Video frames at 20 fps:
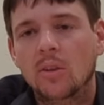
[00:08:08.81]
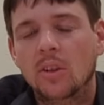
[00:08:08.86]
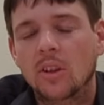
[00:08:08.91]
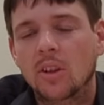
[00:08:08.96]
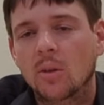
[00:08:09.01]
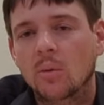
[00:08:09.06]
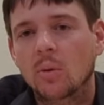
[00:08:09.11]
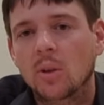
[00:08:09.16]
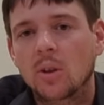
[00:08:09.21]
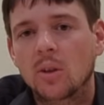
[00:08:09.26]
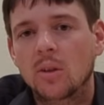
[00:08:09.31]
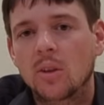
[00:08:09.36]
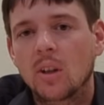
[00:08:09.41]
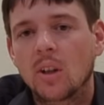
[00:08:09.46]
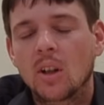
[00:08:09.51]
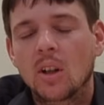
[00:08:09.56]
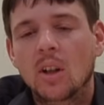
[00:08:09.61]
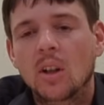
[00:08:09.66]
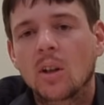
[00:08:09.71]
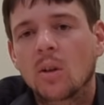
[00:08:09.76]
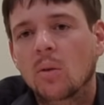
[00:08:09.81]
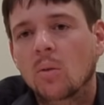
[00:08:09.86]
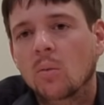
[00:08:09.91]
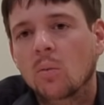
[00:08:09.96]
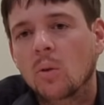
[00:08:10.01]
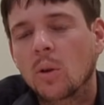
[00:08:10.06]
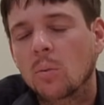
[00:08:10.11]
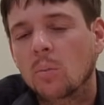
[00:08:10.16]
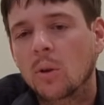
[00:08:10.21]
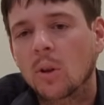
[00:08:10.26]
You know, we
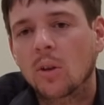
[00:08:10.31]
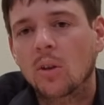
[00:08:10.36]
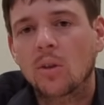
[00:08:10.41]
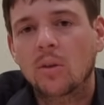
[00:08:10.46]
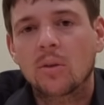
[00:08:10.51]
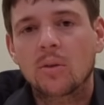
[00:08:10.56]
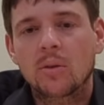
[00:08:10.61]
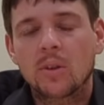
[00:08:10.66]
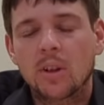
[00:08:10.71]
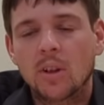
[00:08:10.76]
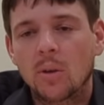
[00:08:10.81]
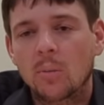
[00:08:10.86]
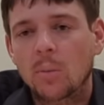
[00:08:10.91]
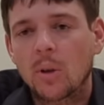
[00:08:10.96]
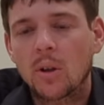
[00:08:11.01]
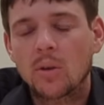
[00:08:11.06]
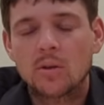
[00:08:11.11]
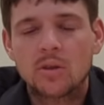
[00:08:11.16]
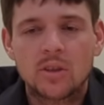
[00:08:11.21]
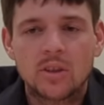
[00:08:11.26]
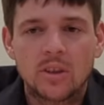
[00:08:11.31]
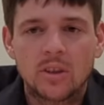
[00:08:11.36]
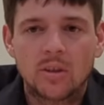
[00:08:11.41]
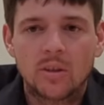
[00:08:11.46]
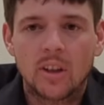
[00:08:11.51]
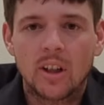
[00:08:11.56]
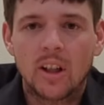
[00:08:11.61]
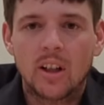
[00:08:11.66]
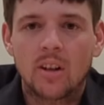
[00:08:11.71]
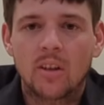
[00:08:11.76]
build, you know, posts in the
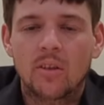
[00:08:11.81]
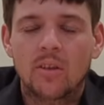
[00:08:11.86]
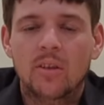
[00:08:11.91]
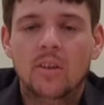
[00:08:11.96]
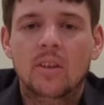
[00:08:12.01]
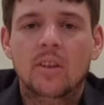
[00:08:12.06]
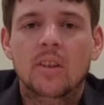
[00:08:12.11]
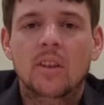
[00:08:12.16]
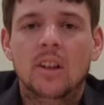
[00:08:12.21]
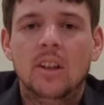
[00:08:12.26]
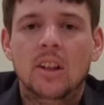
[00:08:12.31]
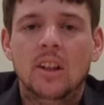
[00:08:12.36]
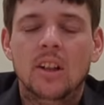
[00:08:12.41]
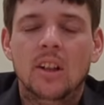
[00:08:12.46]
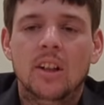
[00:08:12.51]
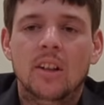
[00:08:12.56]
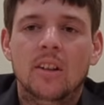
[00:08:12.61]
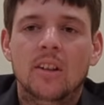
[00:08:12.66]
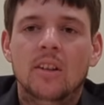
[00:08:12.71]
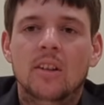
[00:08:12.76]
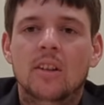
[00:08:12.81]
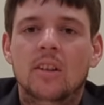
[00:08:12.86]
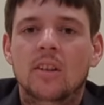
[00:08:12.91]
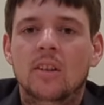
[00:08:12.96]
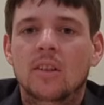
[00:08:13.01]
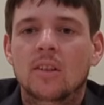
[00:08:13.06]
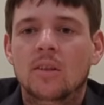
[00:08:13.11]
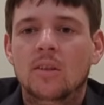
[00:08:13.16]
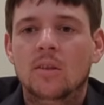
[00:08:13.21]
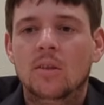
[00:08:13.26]
ground, and
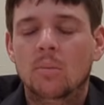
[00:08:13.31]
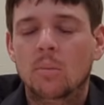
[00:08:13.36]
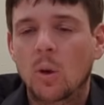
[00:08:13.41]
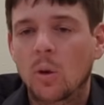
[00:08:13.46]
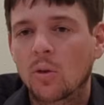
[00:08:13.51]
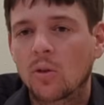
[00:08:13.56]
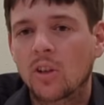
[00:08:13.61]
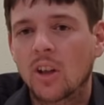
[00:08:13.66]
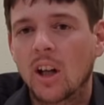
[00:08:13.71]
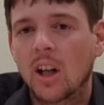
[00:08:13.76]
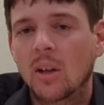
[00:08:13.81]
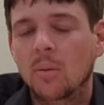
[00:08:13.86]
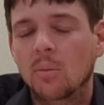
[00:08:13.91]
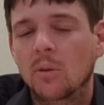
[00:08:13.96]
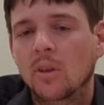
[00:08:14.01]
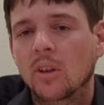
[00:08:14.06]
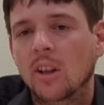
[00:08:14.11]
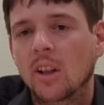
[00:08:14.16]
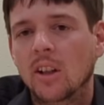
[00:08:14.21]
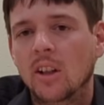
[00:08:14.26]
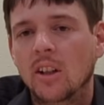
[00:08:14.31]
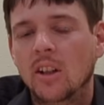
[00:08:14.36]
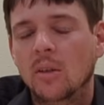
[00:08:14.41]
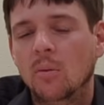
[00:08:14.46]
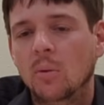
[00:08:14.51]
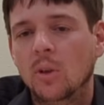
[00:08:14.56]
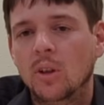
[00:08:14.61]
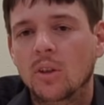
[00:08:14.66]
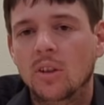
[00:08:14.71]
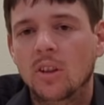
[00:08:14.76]
most times, and then
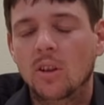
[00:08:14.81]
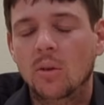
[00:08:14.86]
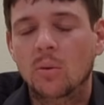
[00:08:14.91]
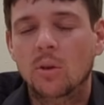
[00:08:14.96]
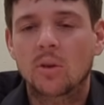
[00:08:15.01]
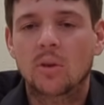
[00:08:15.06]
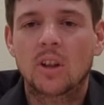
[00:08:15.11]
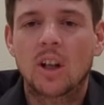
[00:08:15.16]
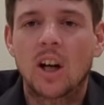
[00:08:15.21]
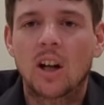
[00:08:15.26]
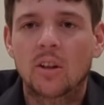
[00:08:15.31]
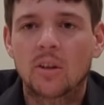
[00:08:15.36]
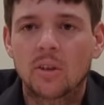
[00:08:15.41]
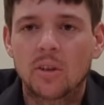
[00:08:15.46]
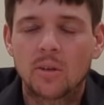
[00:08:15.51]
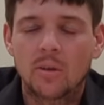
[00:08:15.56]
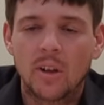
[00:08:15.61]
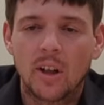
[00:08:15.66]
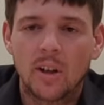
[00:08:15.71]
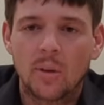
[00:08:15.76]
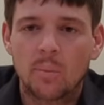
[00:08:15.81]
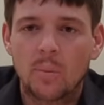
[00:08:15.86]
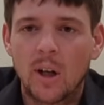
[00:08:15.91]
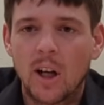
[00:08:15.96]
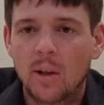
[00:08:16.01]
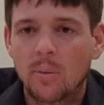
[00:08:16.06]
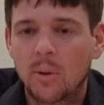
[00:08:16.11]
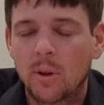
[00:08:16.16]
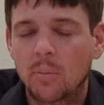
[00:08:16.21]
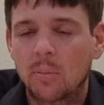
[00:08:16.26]
we do concrete around the
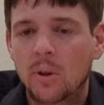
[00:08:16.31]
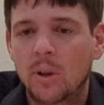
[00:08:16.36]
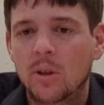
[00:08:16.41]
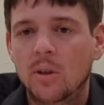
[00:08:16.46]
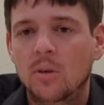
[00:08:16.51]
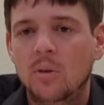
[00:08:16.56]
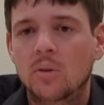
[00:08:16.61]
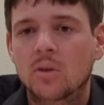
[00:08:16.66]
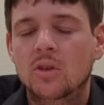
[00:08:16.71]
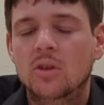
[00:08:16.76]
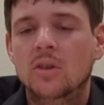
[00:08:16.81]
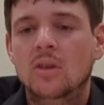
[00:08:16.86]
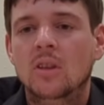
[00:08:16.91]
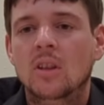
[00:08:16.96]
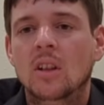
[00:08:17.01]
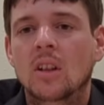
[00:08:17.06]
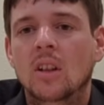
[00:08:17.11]
bottom of the posts